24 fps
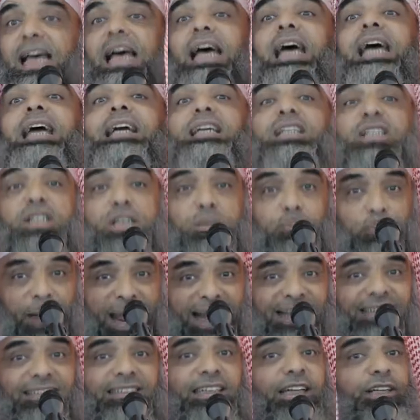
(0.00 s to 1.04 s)

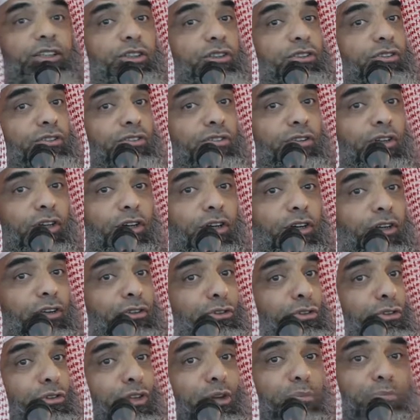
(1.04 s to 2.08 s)
expect it
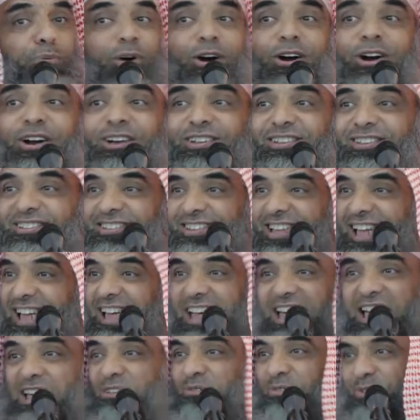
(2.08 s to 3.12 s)
to depart and
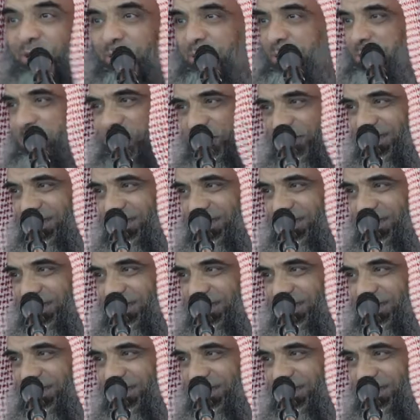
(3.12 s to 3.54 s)
leave you.